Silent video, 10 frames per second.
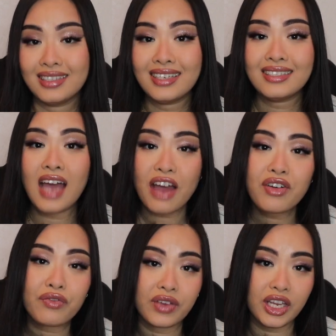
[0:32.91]
This
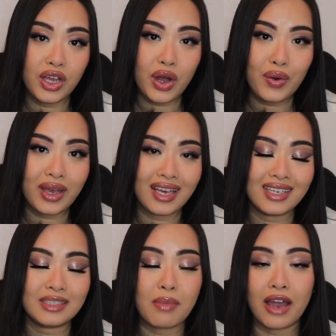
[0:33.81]
type of video
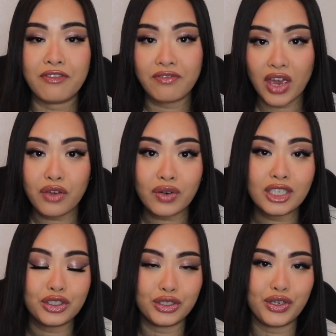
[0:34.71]
is my
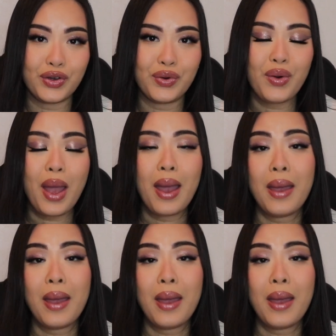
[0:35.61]
favorite to do